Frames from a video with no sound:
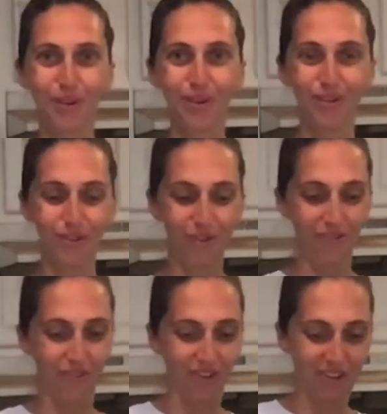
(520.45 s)

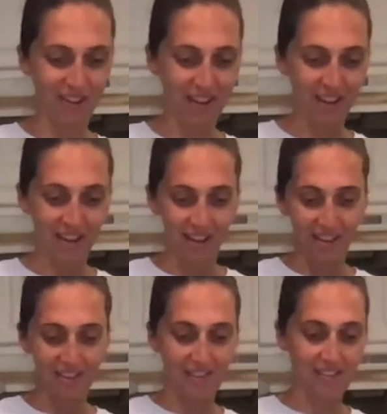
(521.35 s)
beautiful.
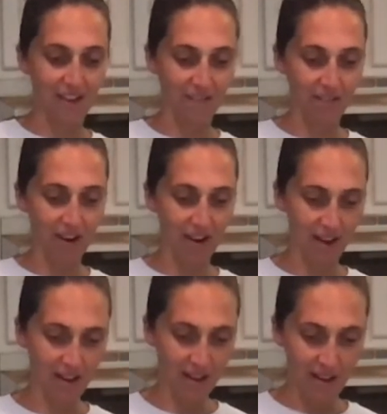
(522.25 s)
This is definitely ready.
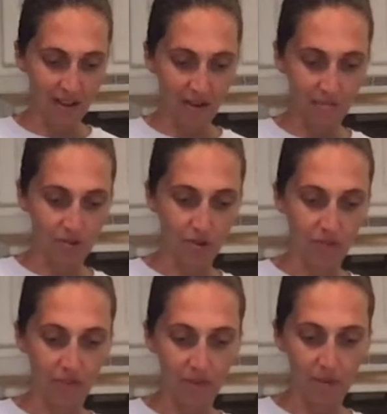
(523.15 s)
I'm just going to
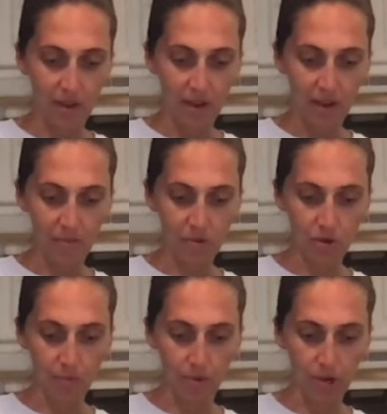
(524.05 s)
flip. I'm just going
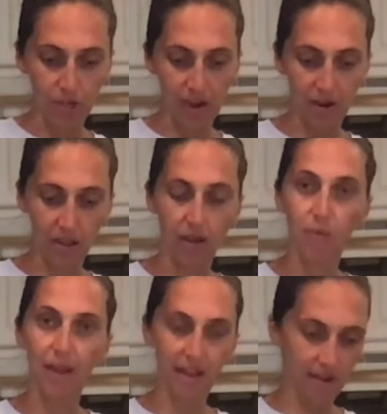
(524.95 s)
to push down a little bit.